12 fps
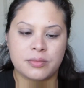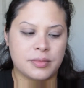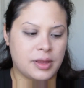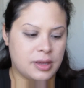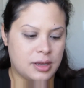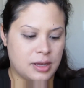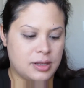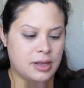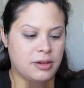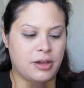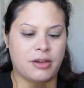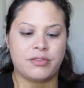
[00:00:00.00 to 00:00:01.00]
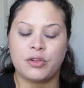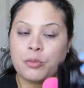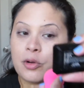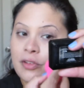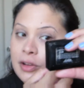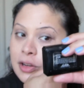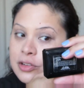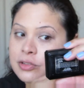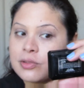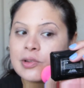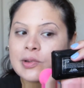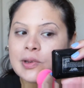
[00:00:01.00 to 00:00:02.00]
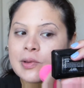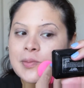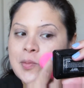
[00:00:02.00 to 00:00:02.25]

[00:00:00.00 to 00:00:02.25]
Like, I have no more foundation. Okay.